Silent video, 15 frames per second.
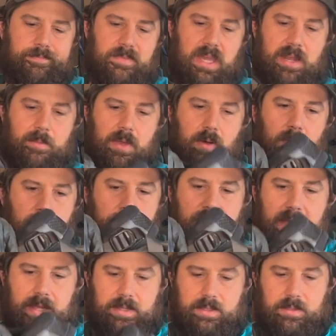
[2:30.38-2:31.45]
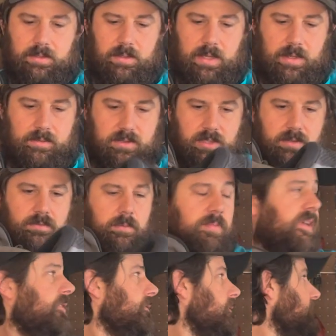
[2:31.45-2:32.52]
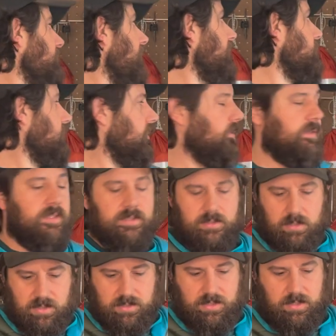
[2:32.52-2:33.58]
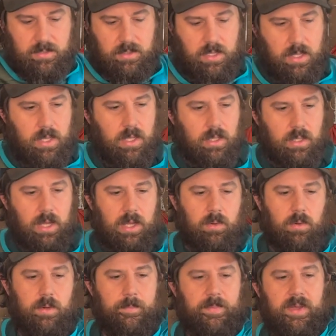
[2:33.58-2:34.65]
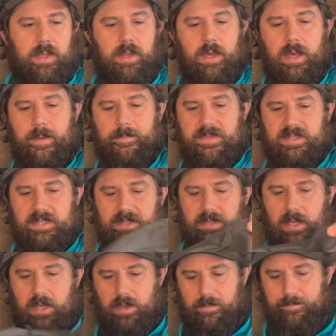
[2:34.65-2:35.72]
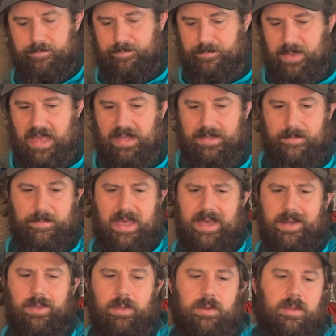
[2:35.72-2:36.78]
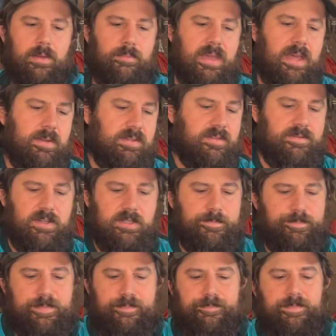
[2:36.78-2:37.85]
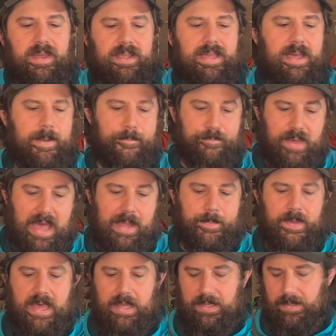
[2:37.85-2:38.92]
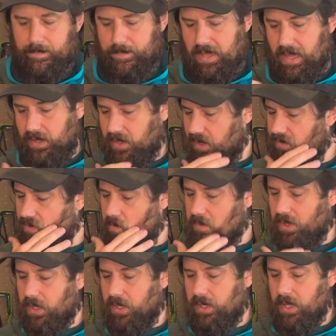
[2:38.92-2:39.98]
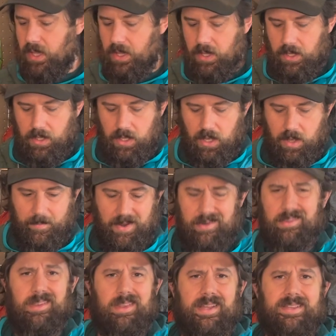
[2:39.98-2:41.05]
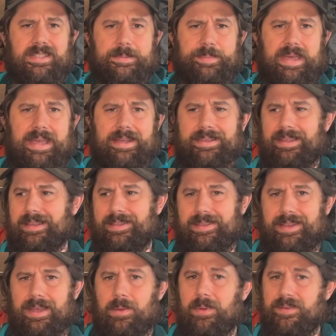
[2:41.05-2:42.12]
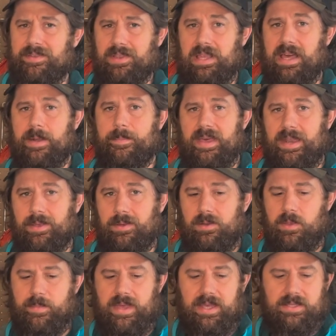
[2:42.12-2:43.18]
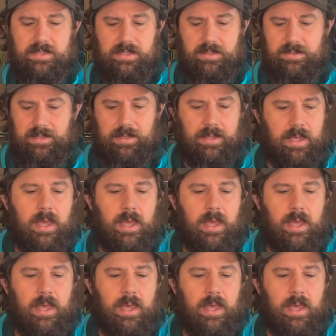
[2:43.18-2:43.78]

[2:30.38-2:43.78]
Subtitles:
of my older pack. I just replaced this actually with this Durston Kakwa, but this is a pack that Patagonia made as the first like kind of backpacking pack I ever bought. I really like this pack like a lot. I have a lot of Patagonia packs because like